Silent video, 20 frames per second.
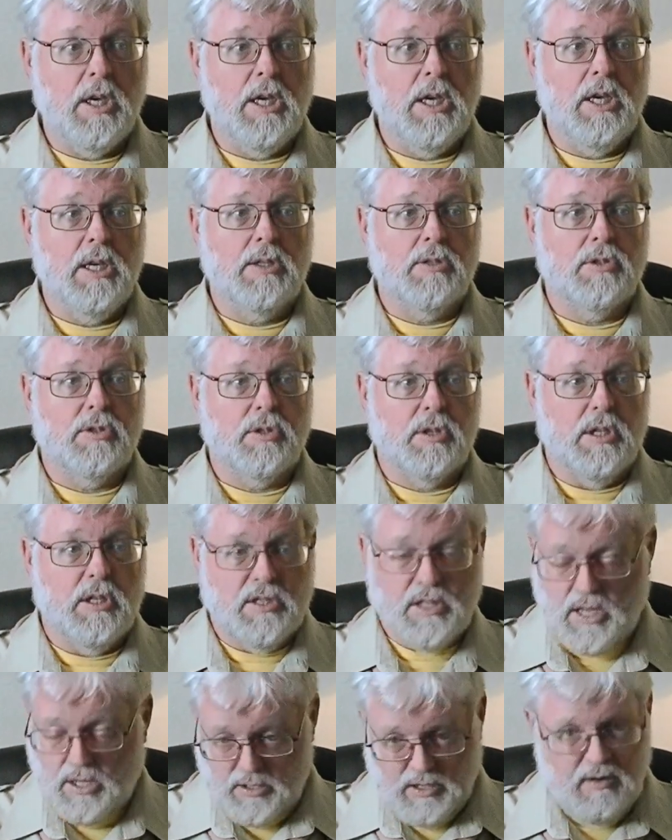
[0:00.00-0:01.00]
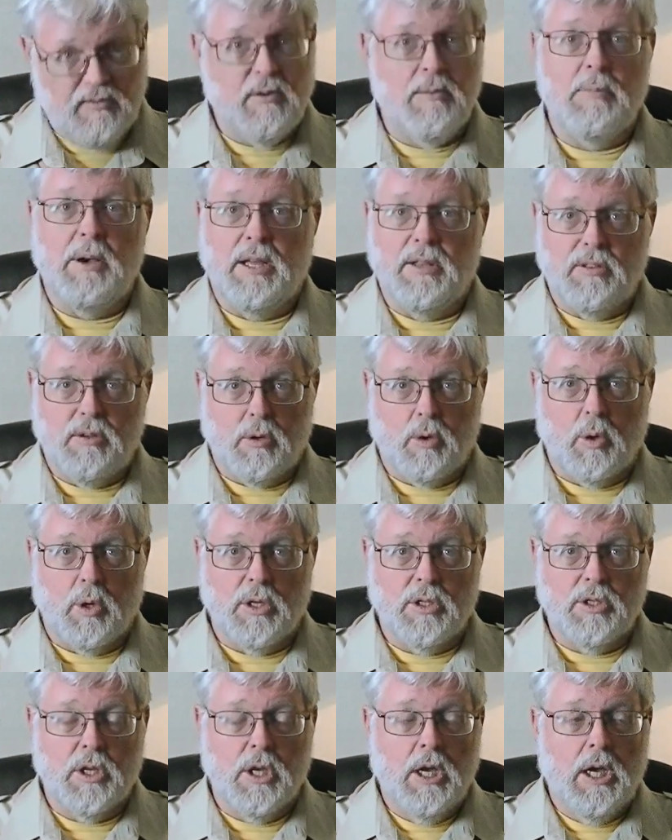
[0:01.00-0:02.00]
It's it's held every month, of
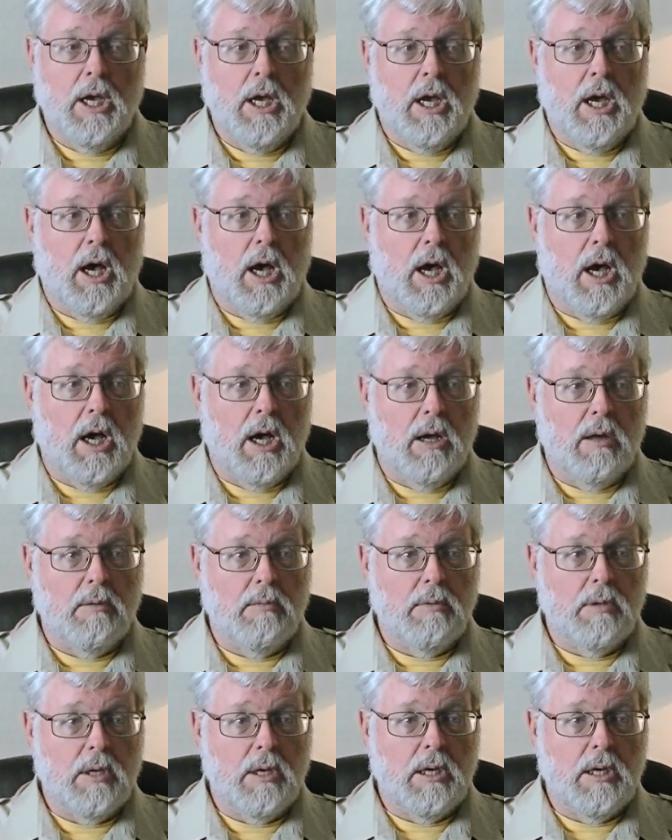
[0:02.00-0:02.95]
course, uh,